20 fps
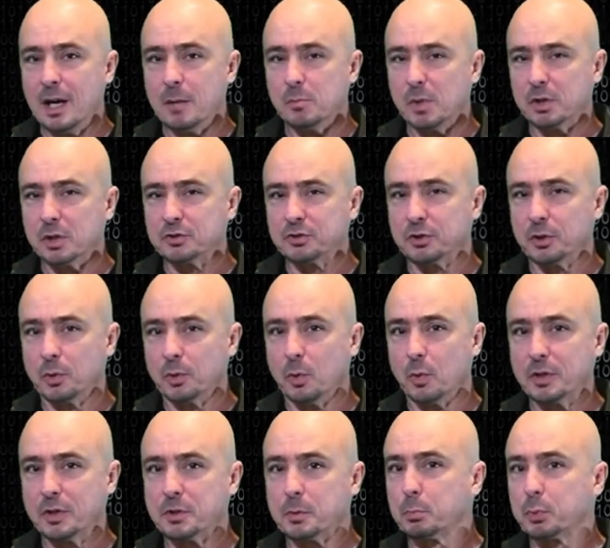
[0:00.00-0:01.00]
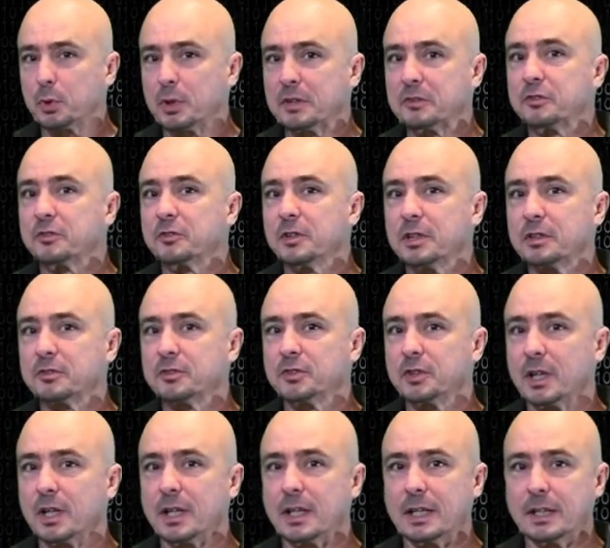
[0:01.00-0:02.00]
I'm also going to press
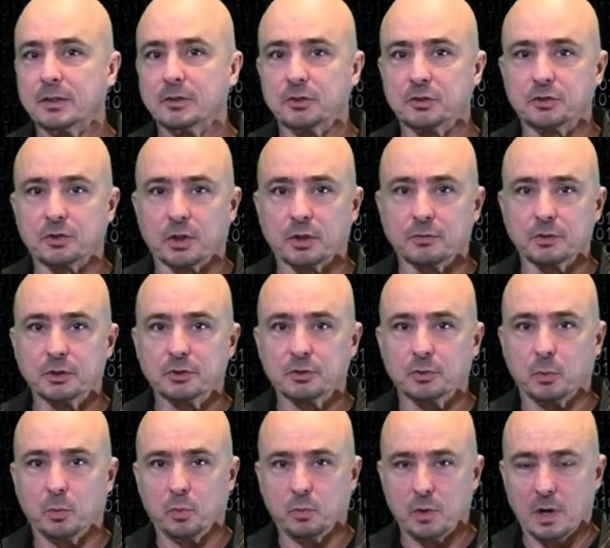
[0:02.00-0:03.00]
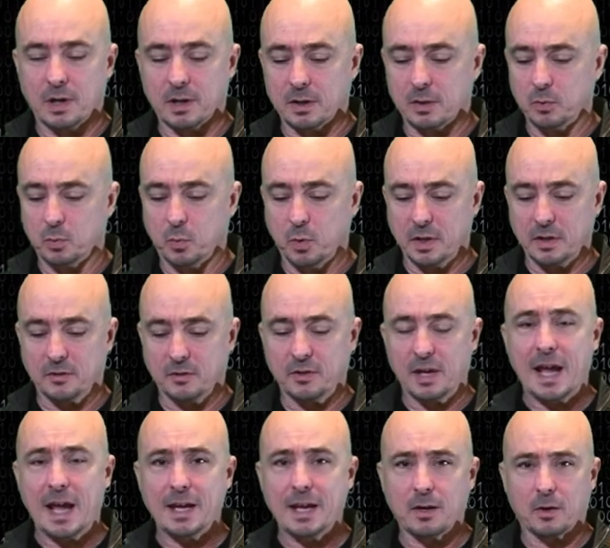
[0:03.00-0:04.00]
this uh, into service uh, with
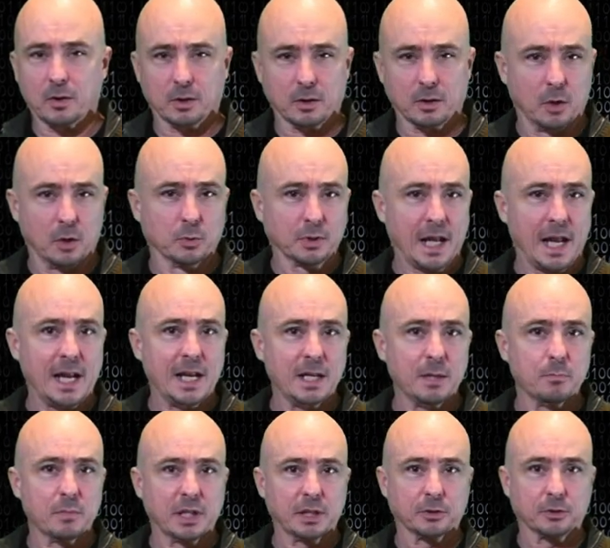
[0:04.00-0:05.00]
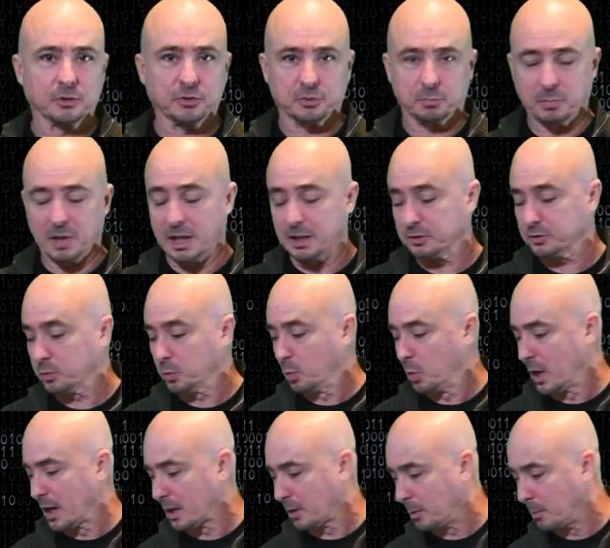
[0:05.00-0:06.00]
eight, or on eighty meters as
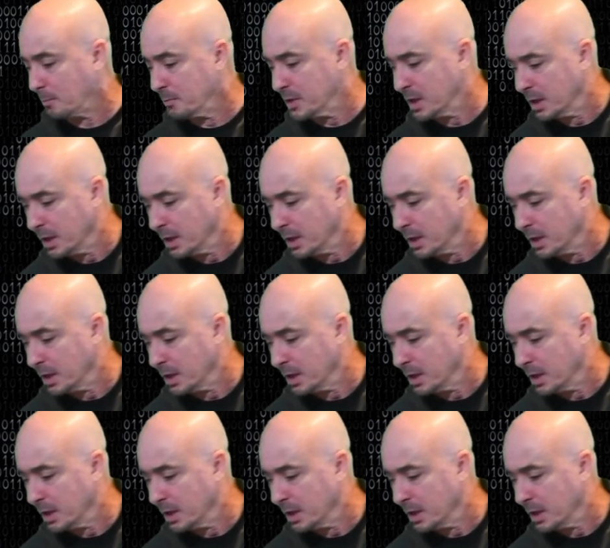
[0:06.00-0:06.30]
well.